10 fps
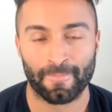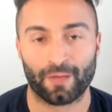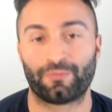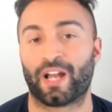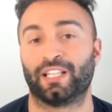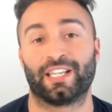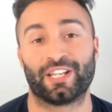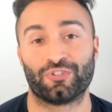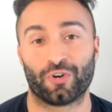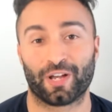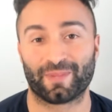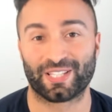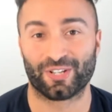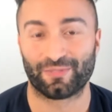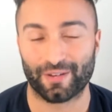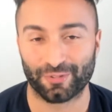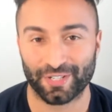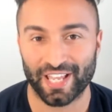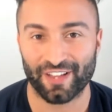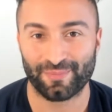finally enjoying myself after a
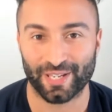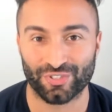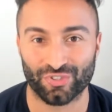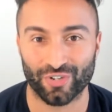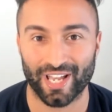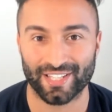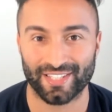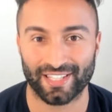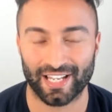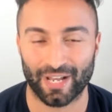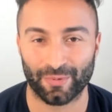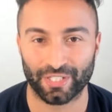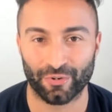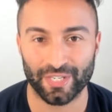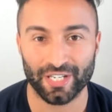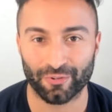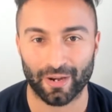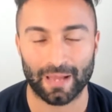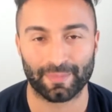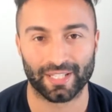day of being stressed, and then I would go eat
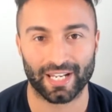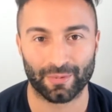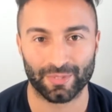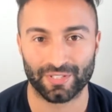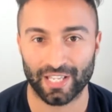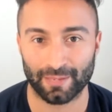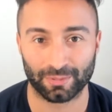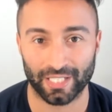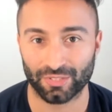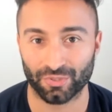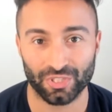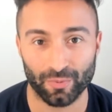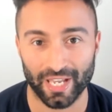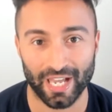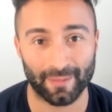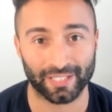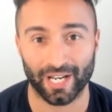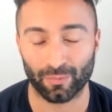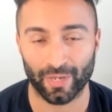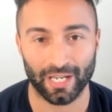crap, and then I would stay up late till 2 a.m., and then
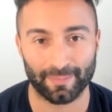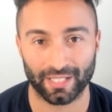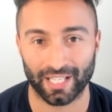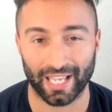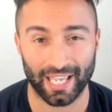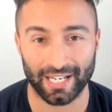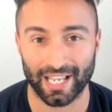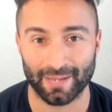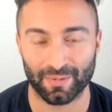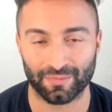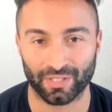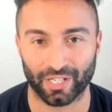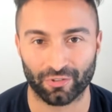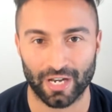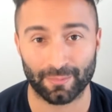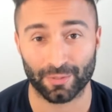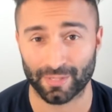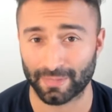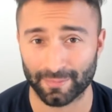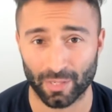I'd wake up at like 8 a.m. and feel like crap, or
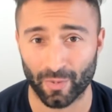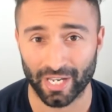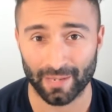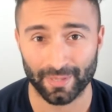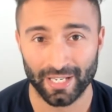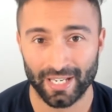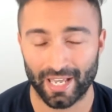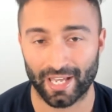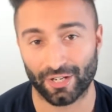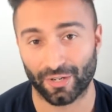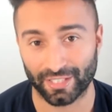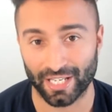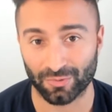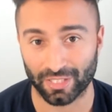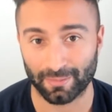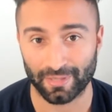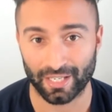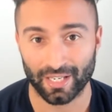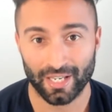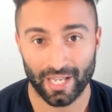sometimes I'd wake up on the days where I had to
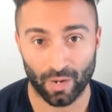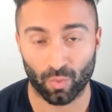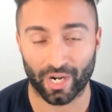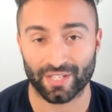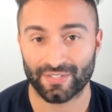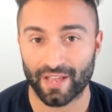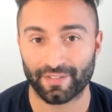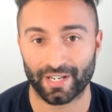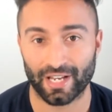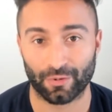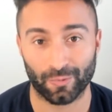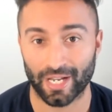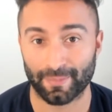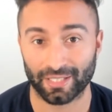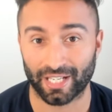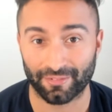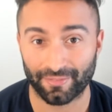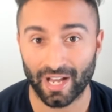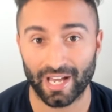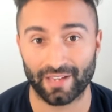be at work at 7, I would wake up at like
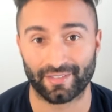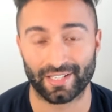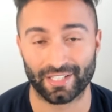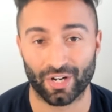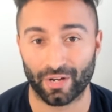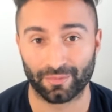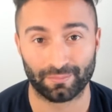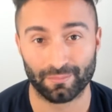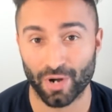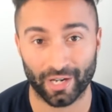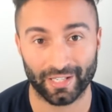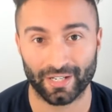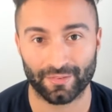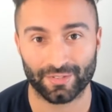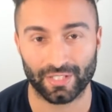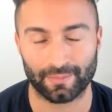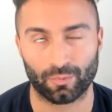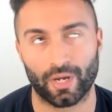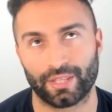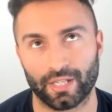5, and I would not get enough sleep.
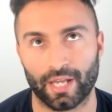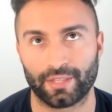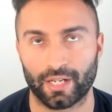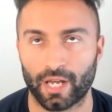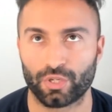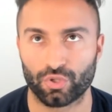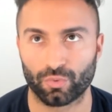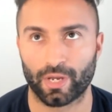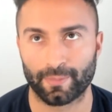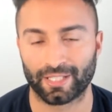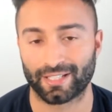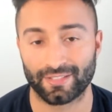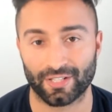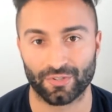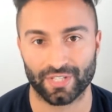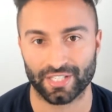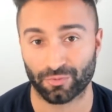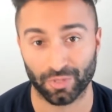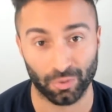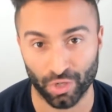Well, I think I'd usually wake up at like 6 those days. I'd
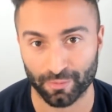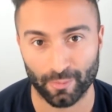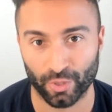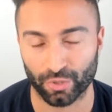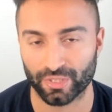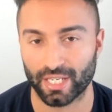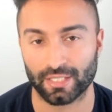really rush my morning routine,